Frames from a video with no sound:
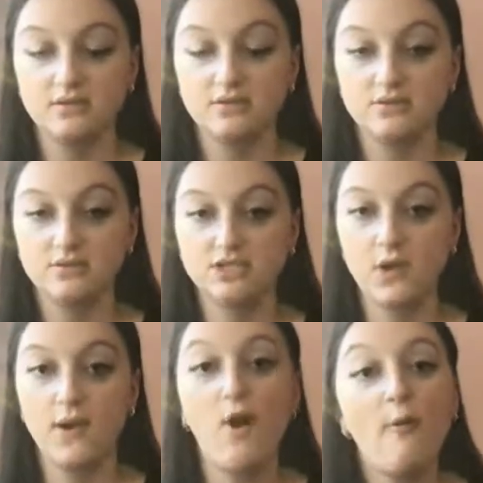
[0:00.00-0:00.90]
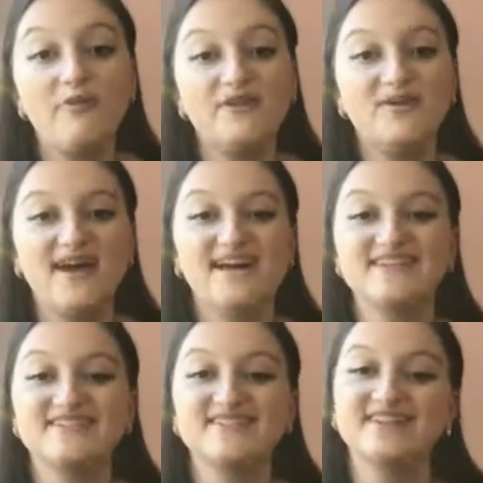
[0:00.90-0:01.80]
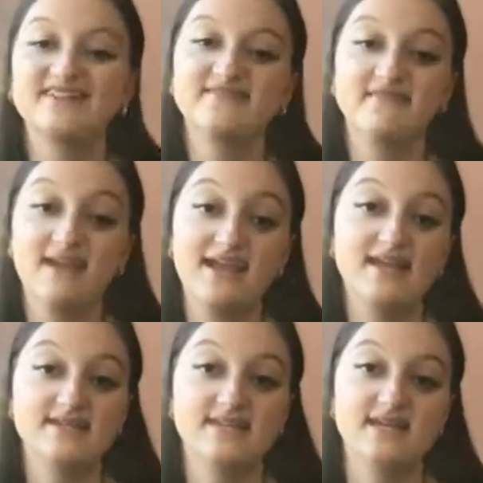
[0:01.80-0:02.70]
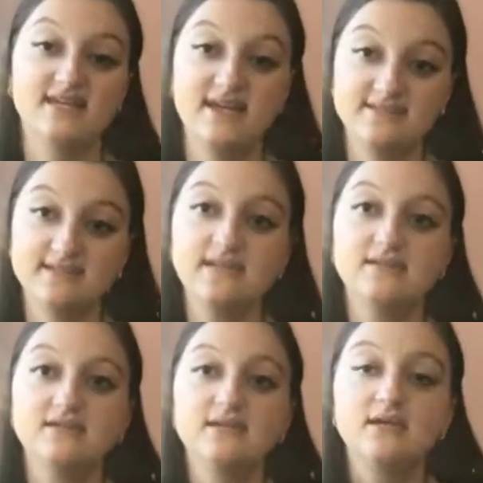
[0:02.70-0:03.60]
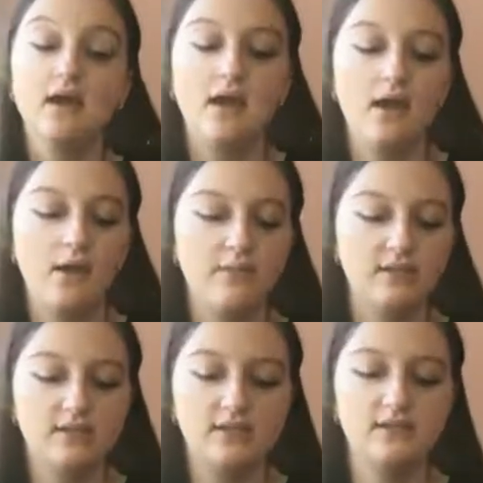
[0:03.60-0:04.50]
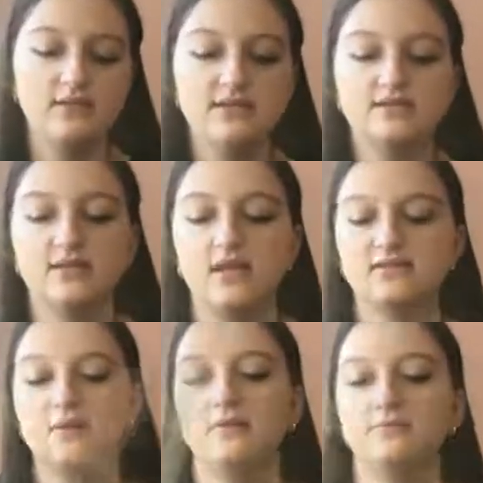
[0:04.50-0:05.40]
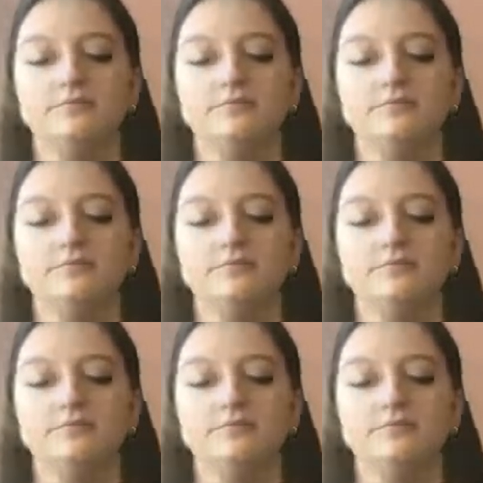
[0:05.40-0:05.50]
So I hope that you guys could recognize it and guess it. Here is the next one.